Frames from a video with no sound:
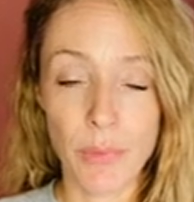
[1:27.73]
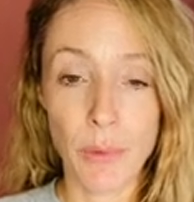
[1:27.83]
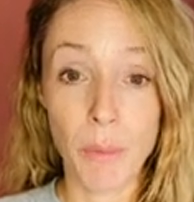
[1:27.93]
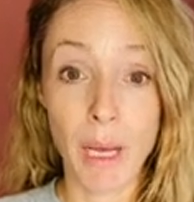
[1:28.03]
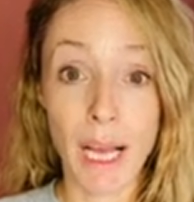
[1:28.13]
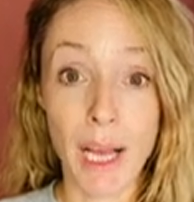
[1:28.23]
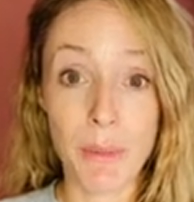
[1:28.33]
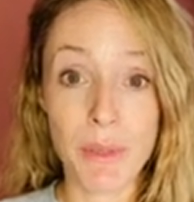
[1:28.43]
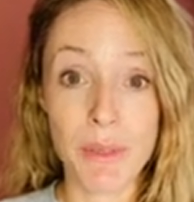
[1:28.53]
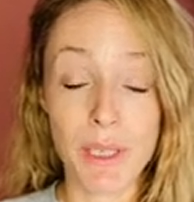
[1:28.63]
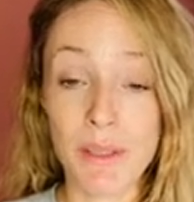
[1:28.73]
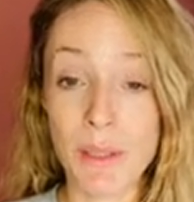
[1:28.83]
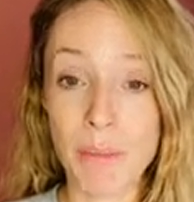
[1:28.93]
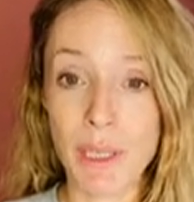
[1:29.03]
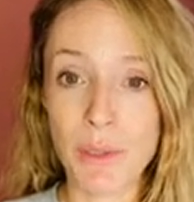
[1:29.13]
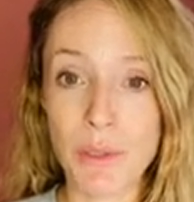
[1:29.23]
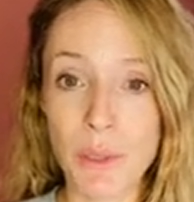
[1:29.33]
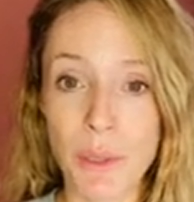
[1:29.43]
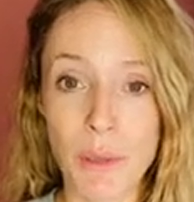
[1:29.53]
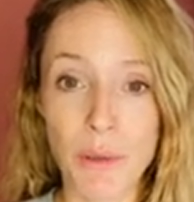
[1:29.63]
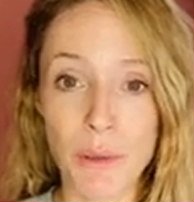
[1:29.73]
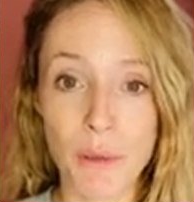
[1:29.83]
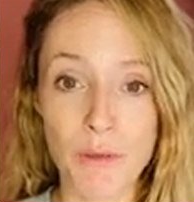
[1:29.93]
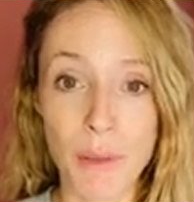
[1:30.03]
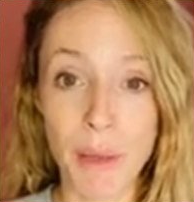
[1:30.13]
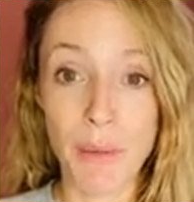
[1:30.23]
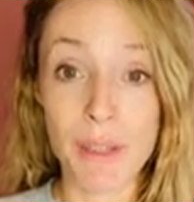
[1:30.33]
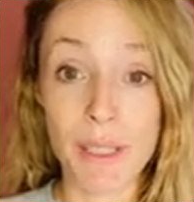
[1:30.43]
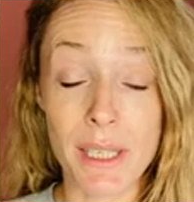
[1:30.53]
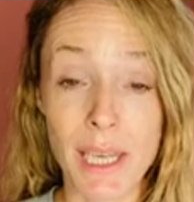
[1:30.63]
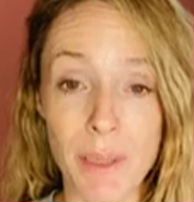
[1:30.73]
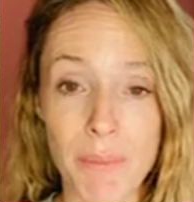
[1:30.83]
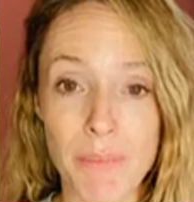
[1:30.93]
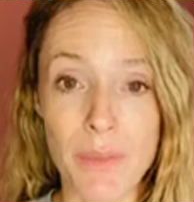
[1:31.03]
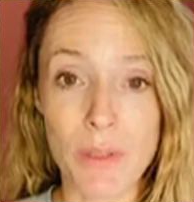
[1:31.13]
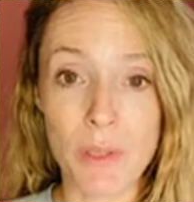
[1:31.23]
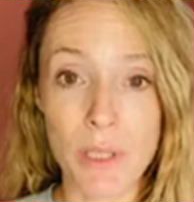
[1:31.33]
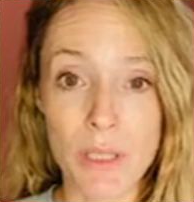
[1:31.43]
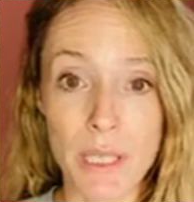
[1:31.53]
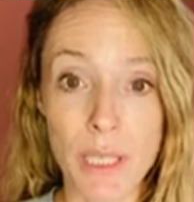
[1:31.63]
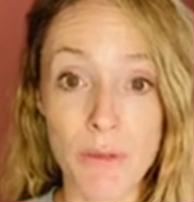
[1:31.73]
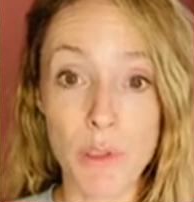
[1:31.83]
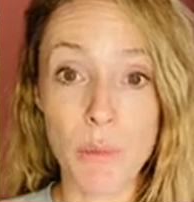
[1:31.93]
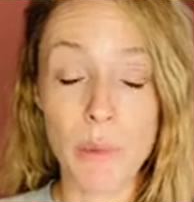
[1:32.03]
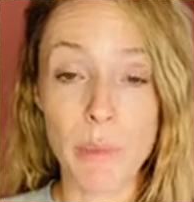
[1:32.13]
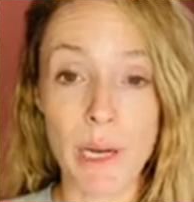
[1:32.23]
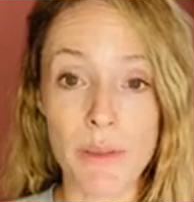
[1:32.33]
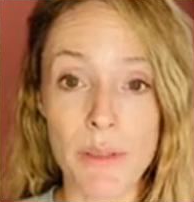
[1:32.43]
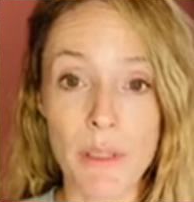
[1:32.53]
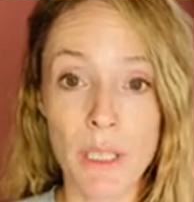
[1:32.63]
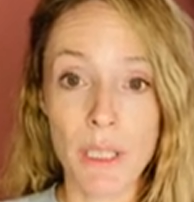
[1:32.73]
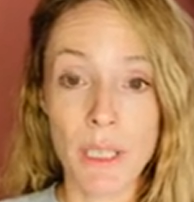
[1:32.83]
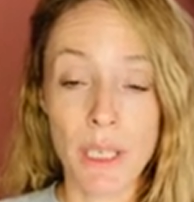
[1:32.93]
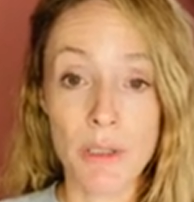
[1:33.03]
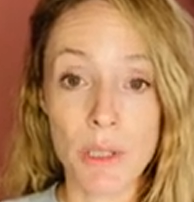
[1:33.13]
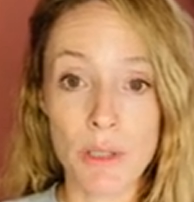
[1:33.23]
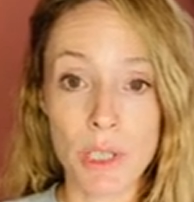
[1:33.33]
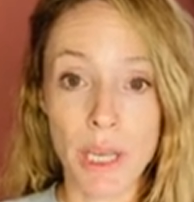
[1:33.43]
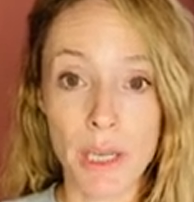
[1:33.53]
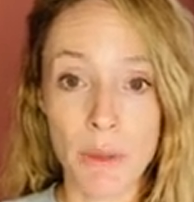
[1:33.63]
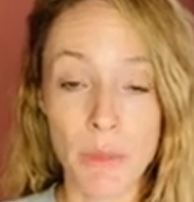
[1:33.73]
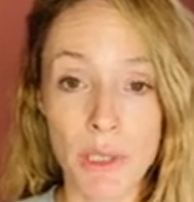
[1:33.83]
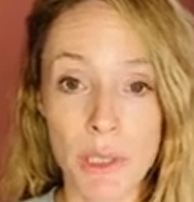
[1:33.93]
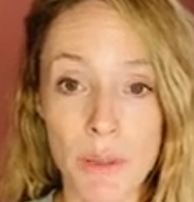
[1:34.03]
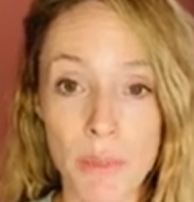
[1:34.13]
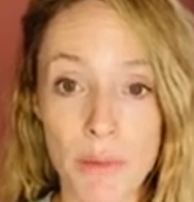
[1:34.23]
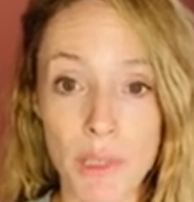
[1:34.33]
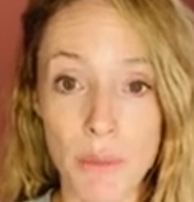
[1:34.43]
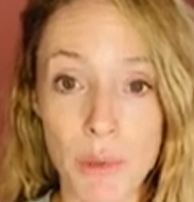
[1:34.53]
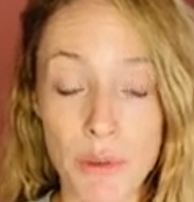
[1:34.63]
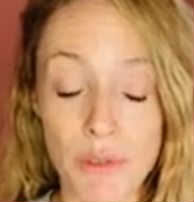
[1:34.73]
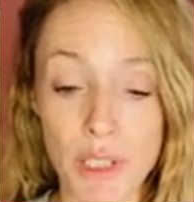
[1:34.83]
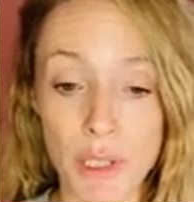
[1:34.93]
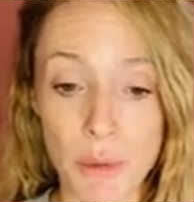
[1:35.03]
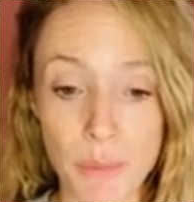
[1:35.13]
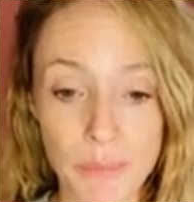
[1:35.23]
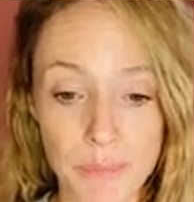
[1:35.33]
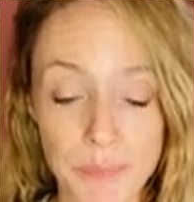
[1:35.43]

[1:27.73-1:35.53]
Or perhaps it's a mixture of about the same. So just take a few more breaths and just check which is moving more for you.